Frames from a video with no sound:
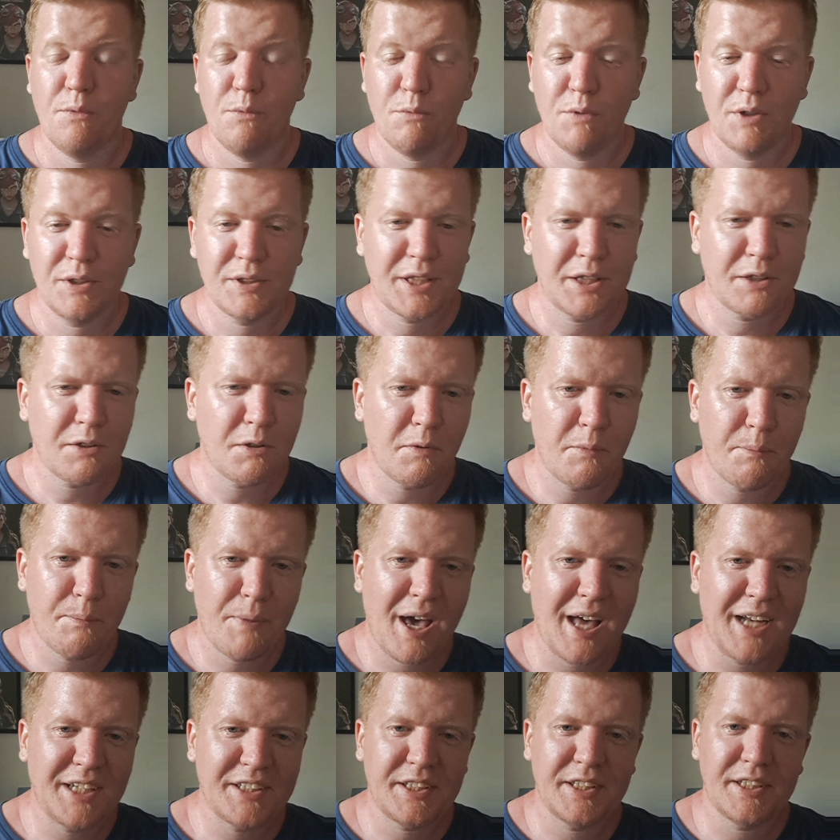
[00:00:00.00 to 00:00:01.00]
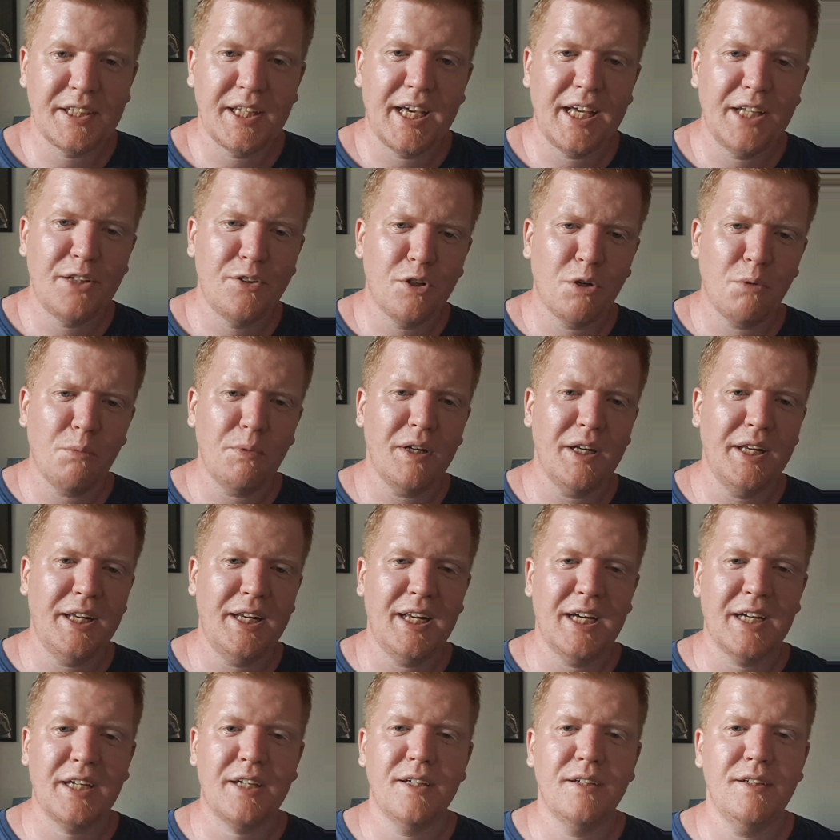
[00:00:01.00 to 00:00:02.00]
taking a balance, and normally
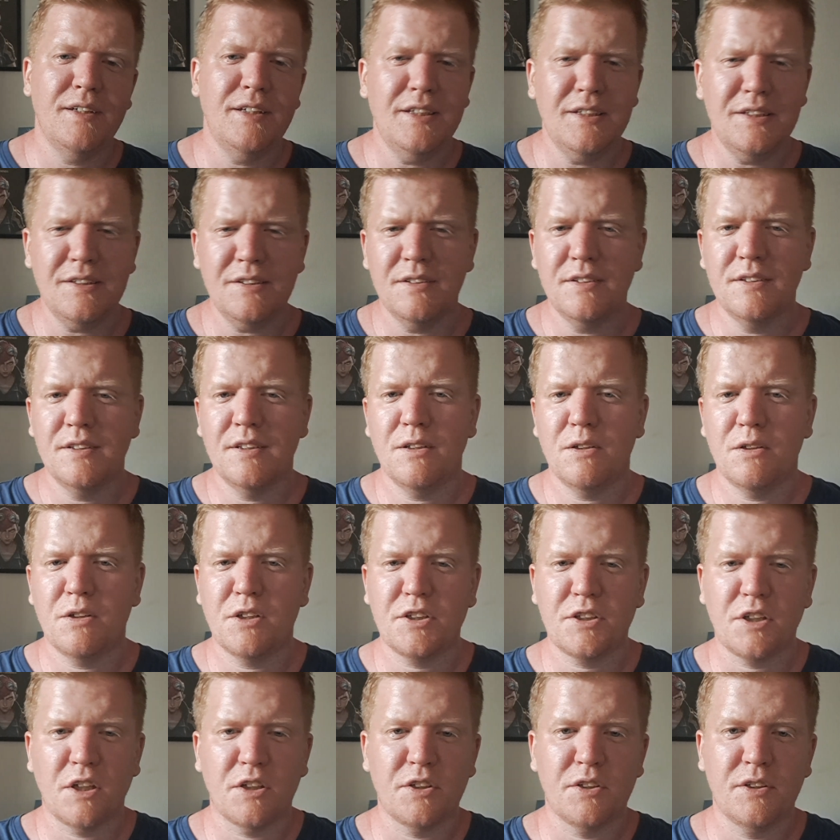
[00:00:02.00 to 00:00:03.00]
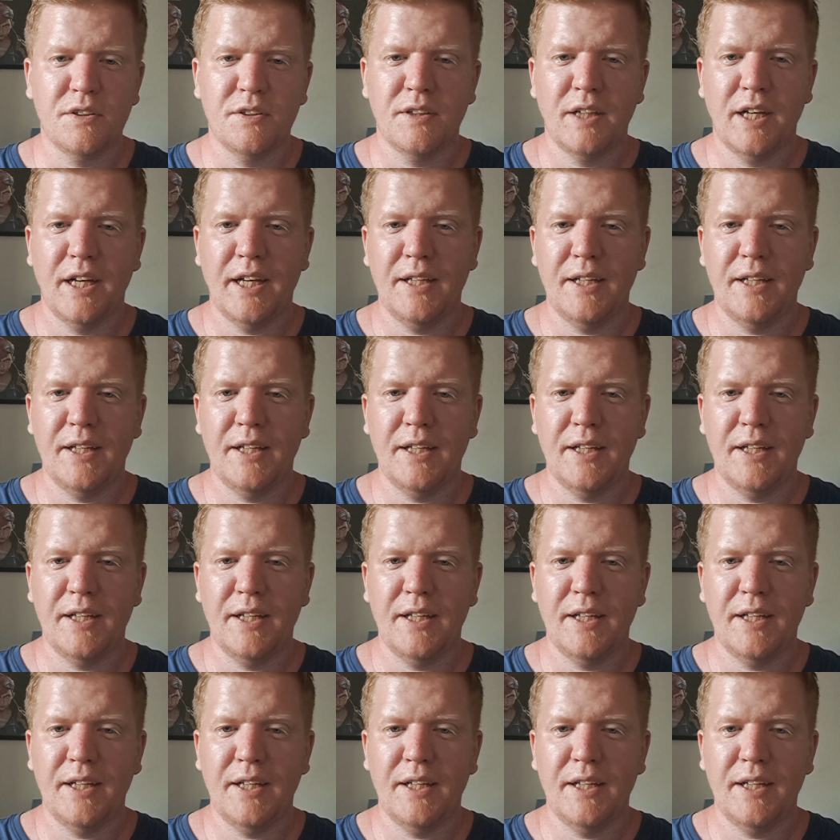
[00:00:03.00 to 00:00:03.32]
orc are